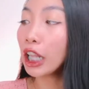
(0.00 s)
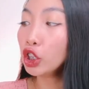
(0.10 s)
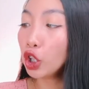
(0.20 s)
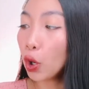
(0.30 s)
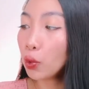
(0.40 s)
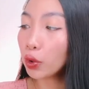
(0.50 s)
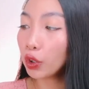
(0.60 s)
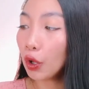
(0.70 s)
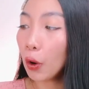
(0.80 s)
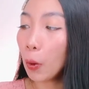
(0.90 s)
Hello
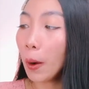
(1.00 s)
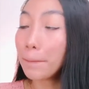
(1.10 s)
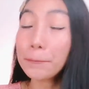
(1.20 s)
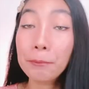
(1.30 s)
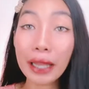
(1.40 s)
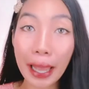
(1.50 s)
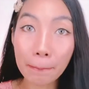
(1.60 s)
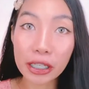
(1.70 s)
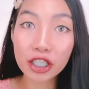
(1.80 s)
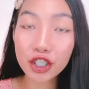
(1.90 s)
Glow
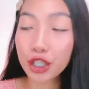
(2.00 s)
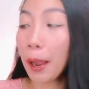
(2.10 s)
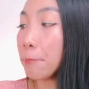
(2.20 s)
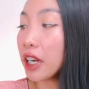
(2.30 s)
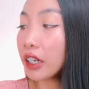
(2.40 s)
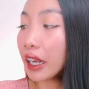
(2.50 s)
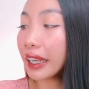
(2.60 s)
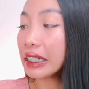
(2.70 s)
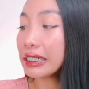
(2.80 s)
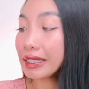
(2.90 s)
Blemish
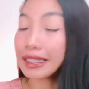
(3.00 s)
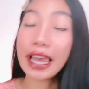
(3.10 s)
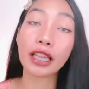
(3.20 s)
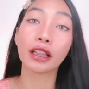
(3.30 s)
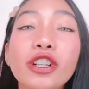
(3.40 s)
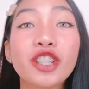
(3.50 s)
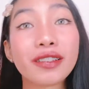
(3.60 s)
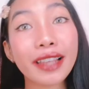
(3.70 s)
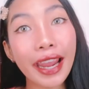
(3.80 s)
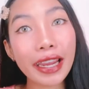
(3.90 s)
Miracle Set, which
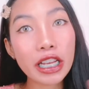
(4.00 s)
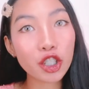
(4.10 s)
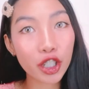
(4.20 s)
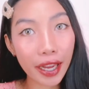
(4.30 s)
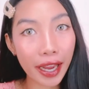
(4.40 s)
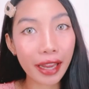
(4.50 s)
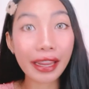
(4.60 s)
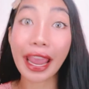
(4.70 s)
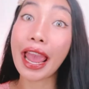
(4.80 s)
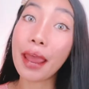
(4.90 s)
is
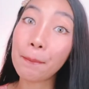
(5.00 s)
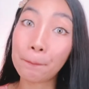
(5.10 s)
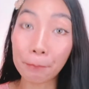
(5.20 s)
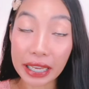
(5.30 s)
AHA and